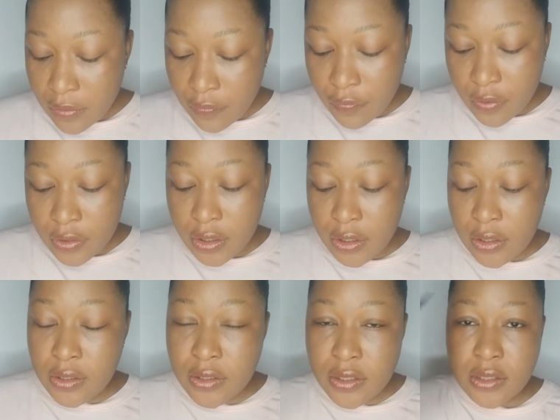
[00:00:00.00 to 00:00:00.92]
For
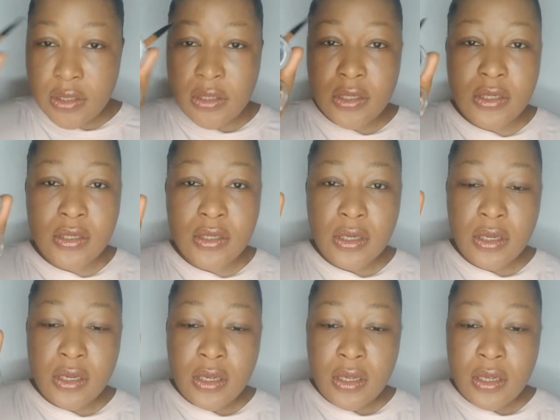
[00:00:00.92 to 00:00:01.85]
these,
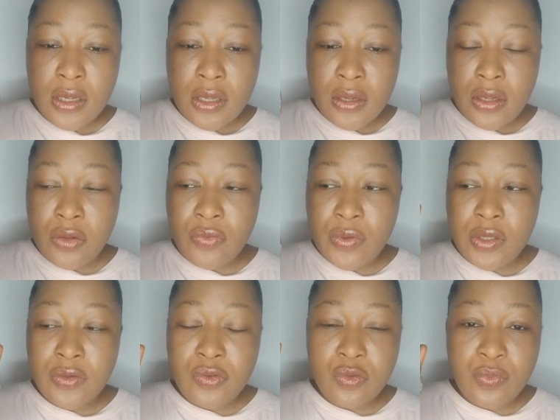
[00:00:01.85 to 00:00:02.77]
you will
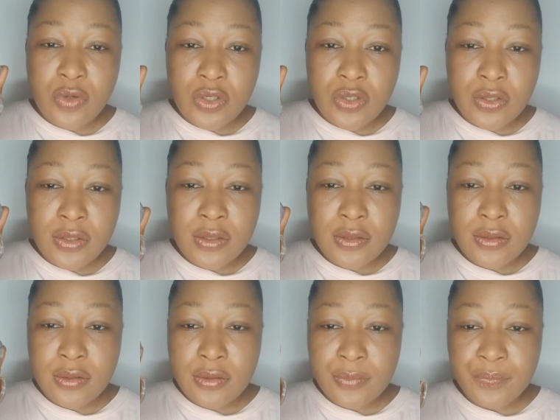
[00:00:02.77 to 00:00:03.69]
need two
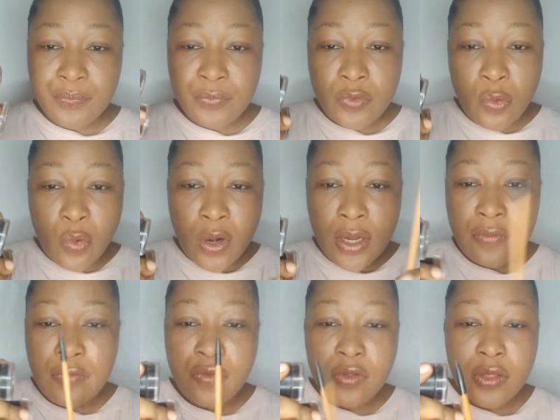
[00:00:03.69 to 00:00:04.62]
brushes,
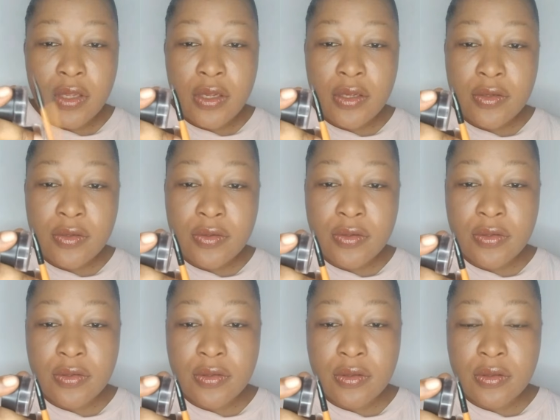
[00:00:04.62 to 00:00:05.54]
one for
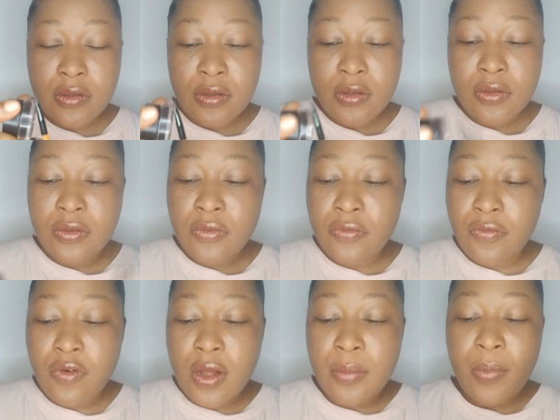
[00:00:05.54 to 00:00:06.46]
these,
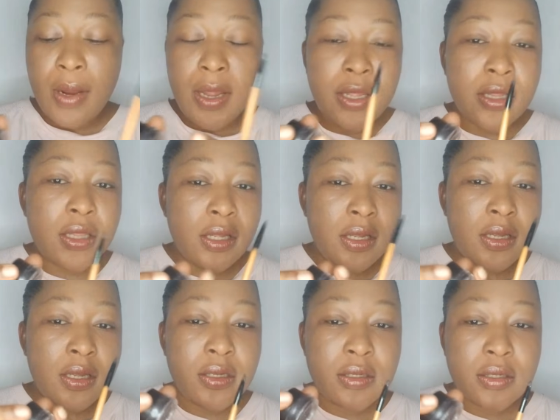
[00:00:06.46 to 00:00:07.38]
for applying
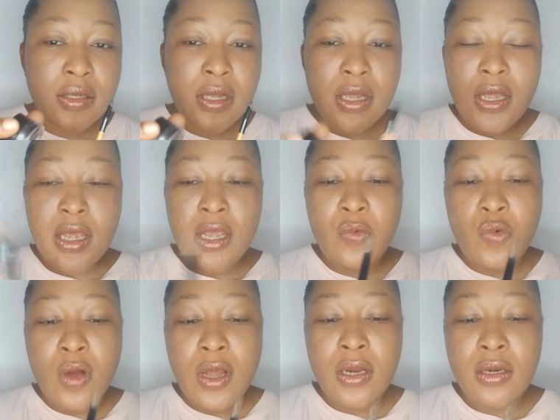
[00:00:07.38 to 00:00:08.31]
these, and
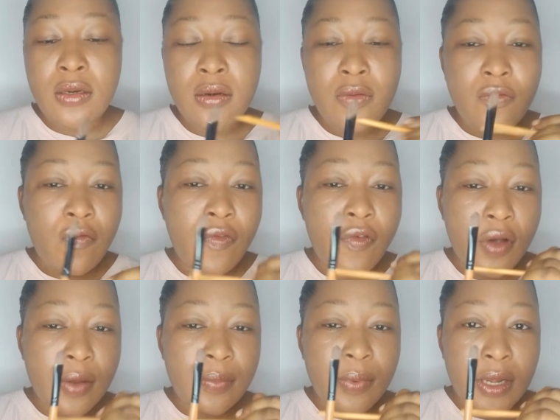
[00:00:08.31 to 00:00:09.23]
one for
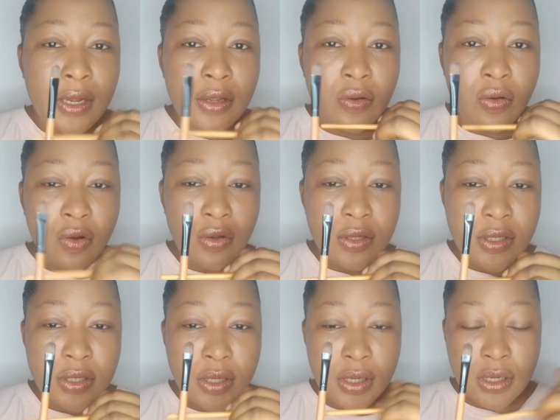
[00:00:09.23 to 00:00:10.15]
applying your
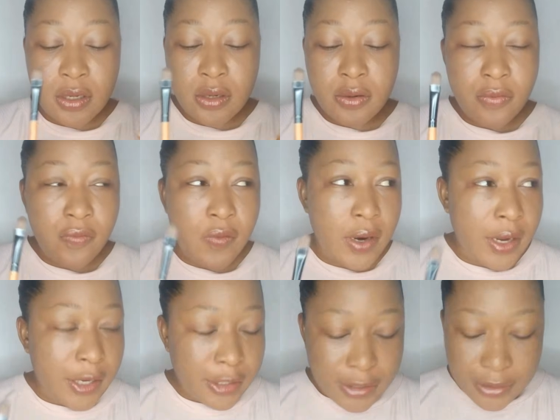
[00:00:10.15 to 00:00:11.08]
concealer, all
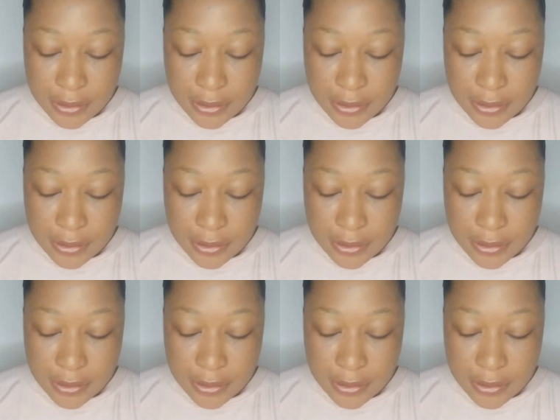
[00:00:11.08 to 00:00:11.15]
right?